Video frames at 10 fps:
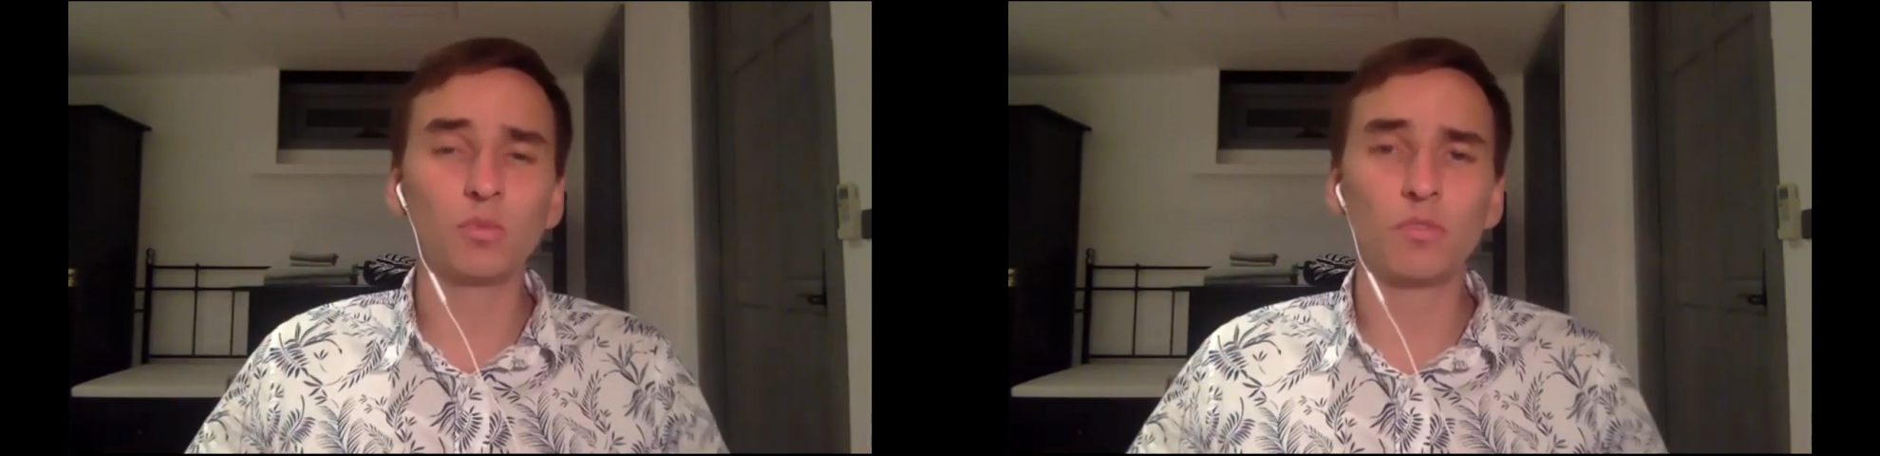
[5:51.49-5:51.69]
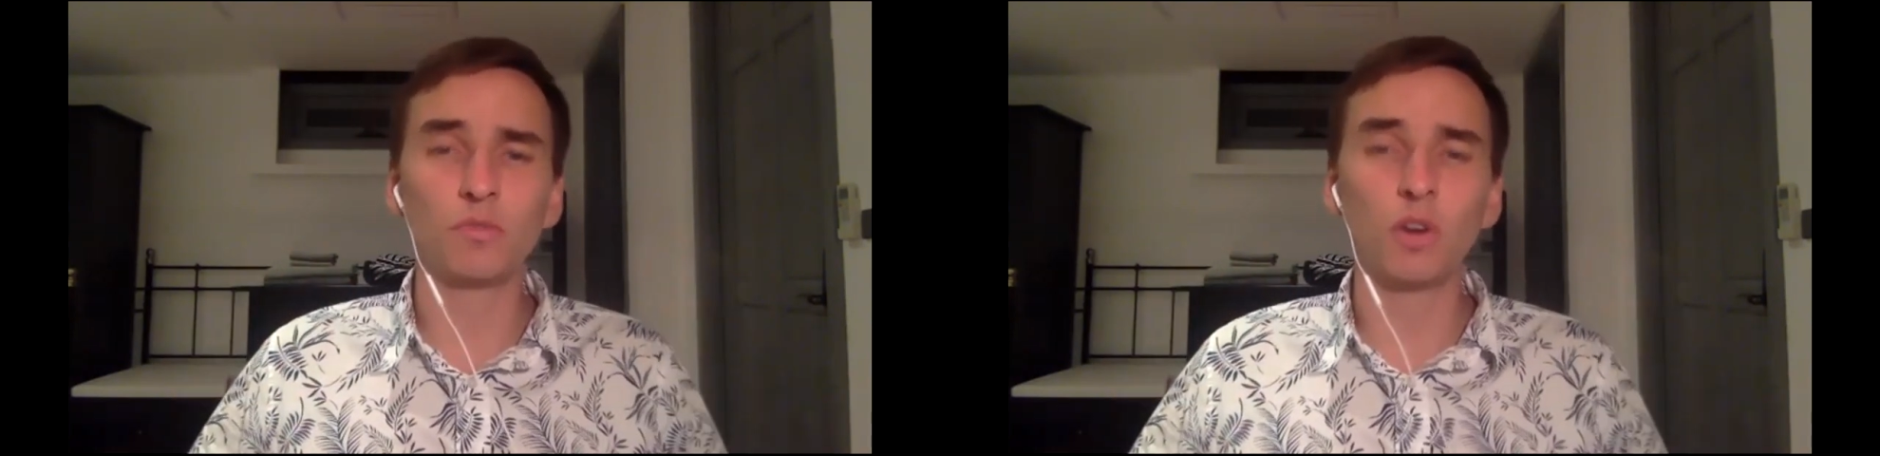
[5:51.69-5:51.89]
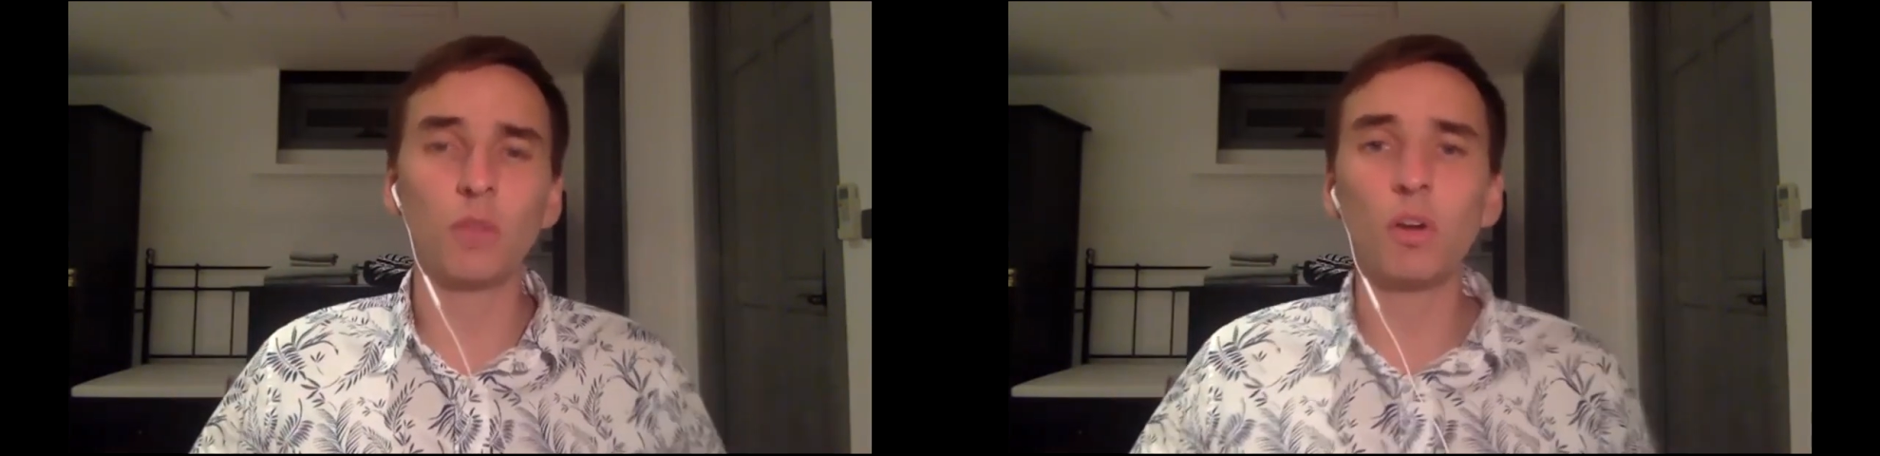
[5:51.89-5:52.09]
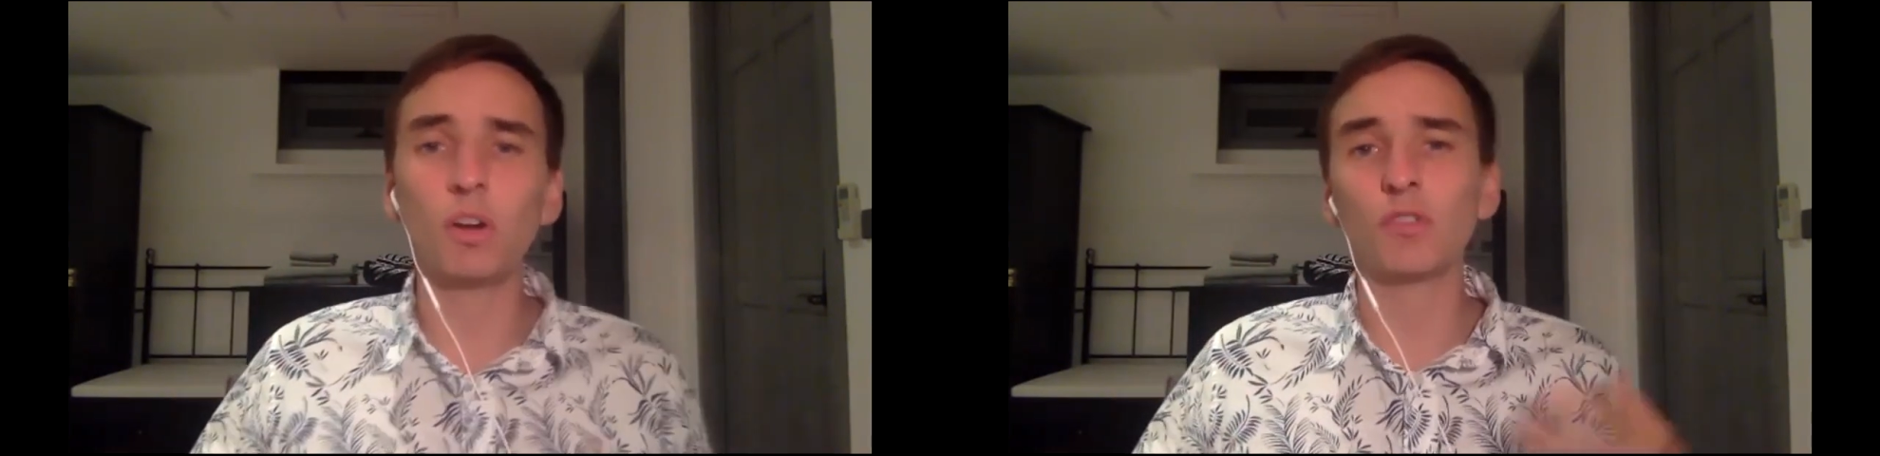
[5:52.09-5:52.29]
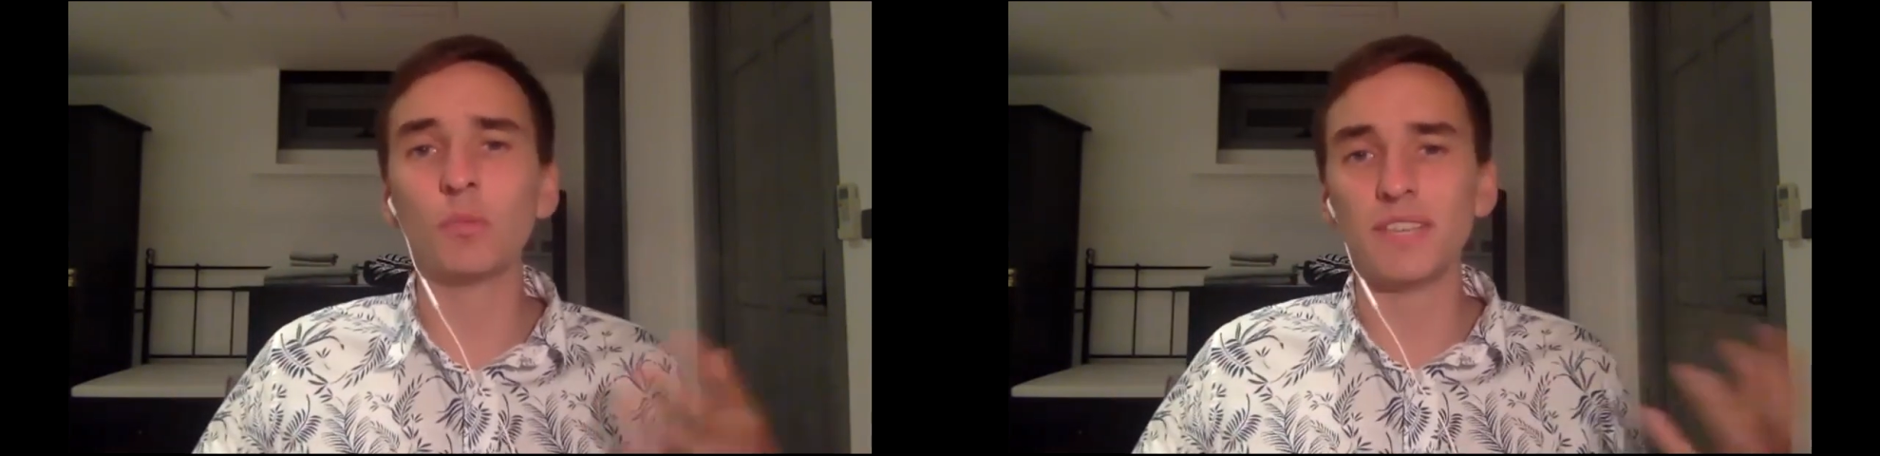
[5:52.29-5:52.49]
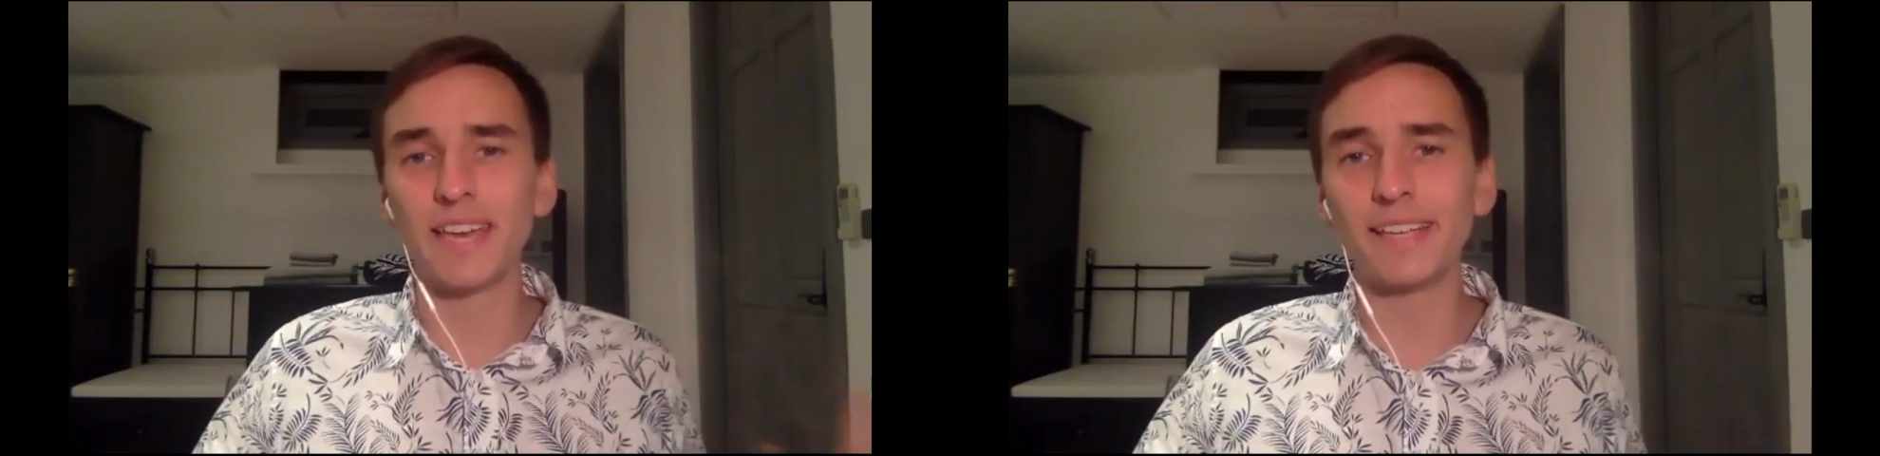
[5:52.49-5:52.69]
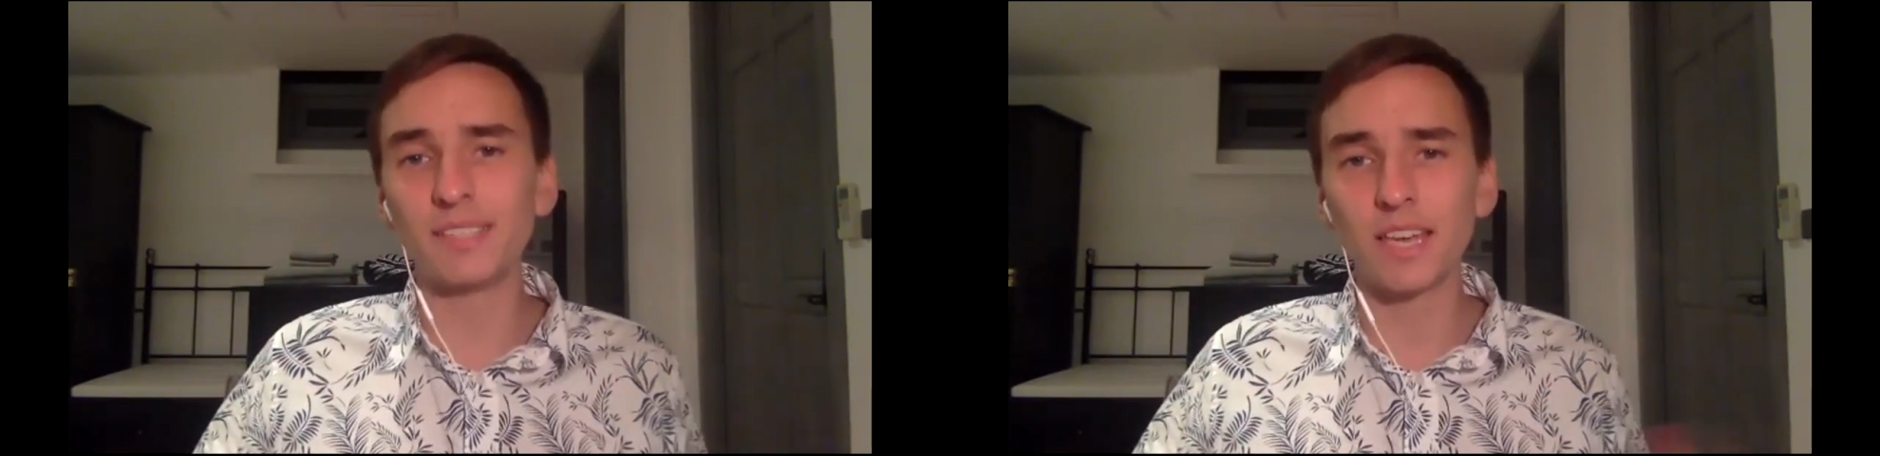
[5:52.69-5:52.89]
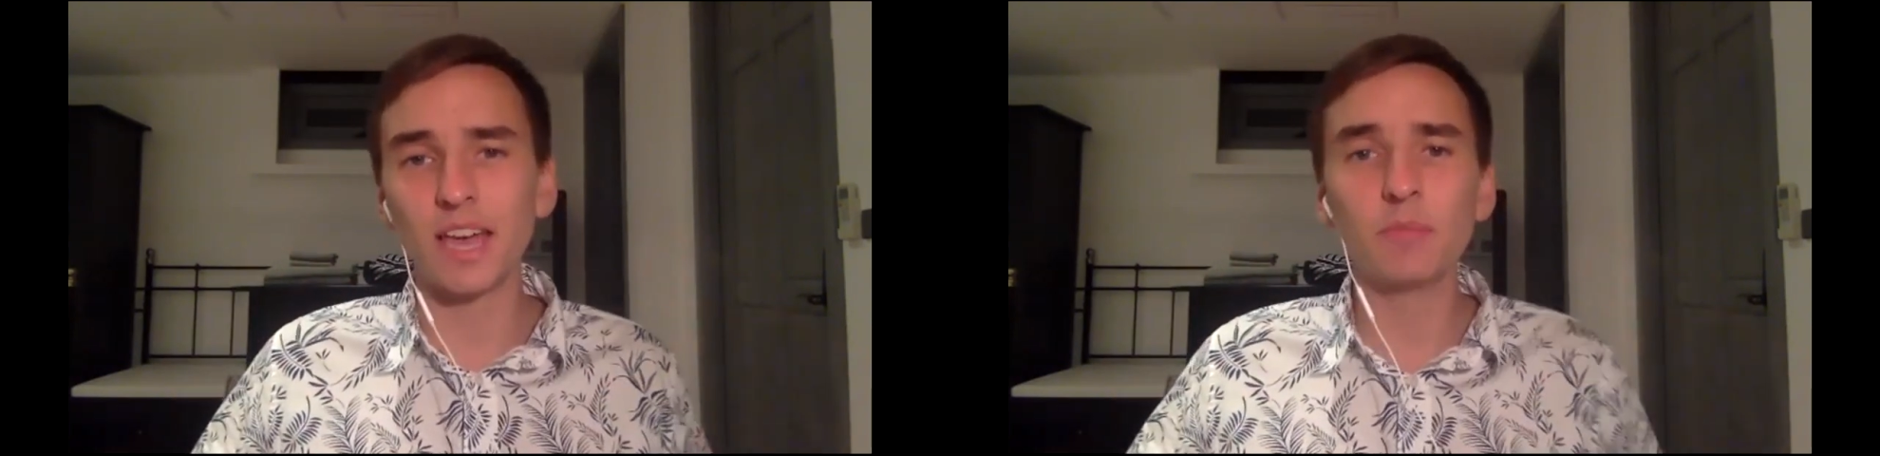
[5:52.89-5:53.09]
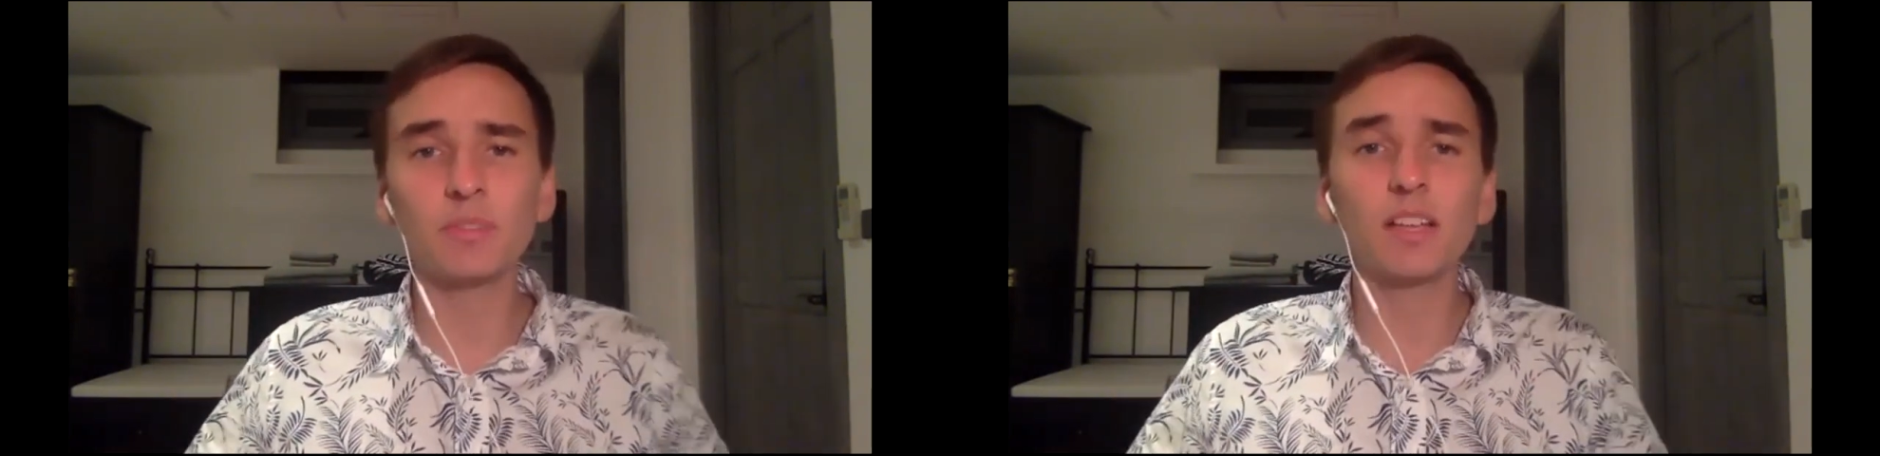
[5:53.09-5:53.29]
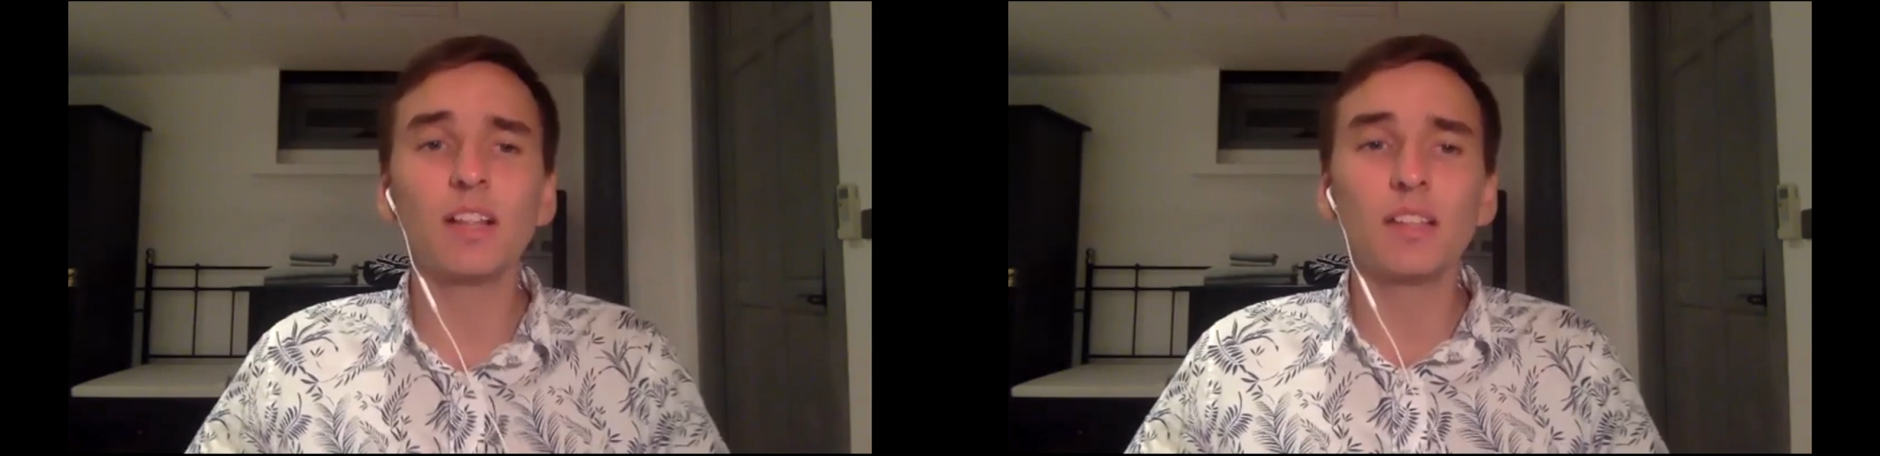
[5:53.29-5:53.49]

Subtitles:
withdraw money from the ATMs,